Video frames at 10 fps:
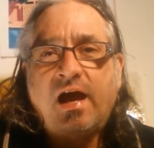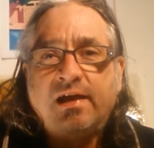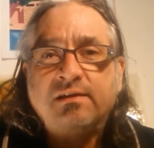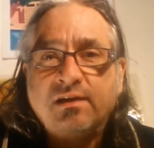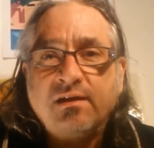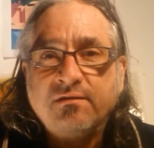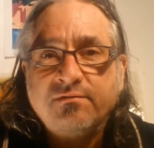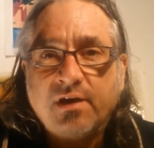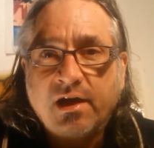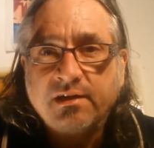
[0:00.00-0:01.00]
I
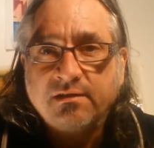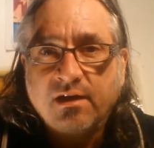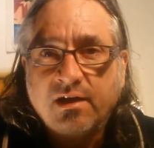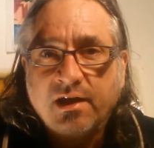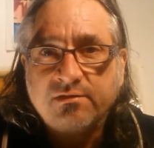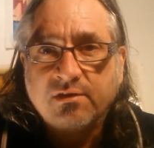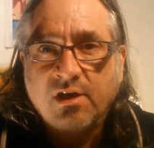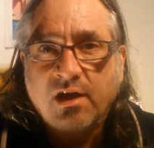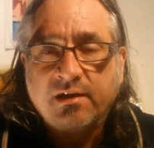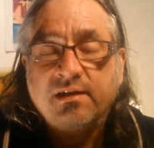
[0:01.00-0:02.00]
love Adi Da as
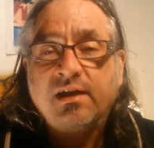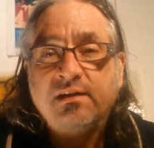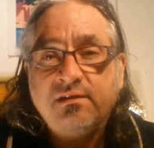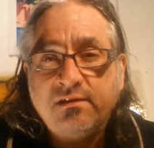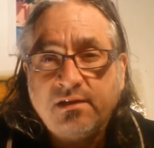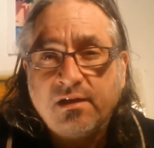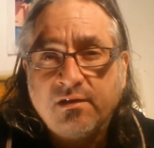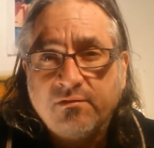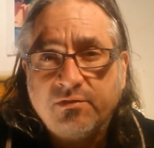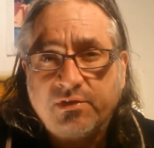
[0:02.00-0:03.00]
God, and I
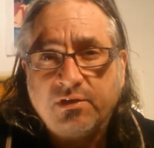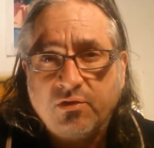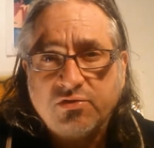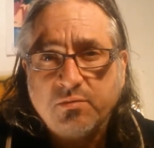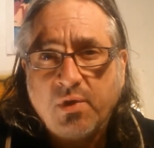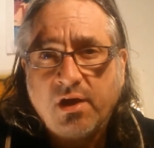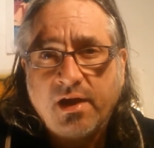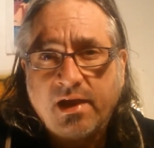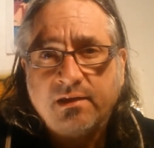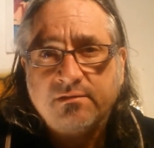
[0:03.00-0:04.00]
love Santosha
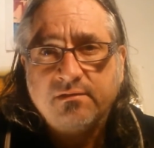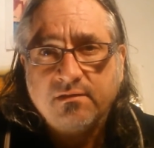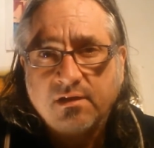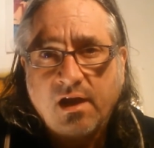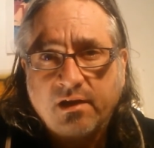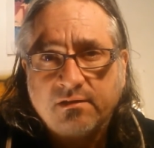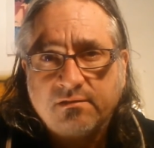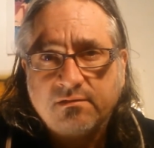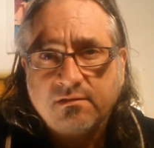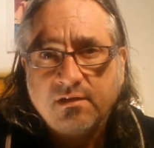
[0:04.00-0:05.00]
Ma as the
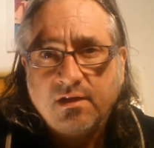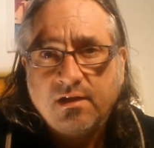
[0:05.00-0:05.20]
goddess.